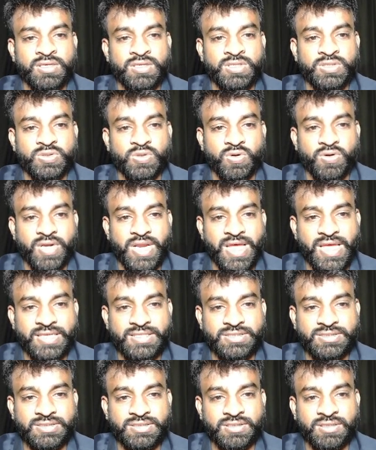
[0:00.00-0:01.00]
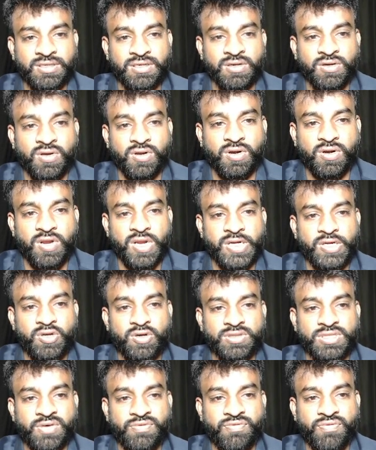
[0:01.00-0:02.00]
So next, write
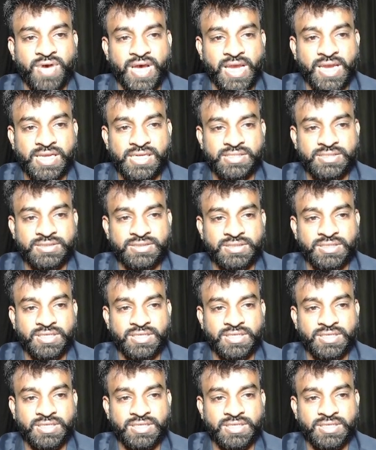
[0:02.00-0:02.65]
down the files